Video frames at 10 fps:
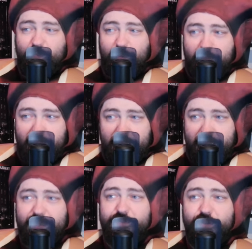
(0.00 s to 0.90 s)
per
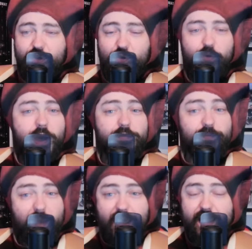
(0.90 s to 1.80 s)
million. So that was
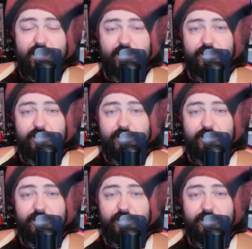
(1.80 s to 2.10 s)
bad.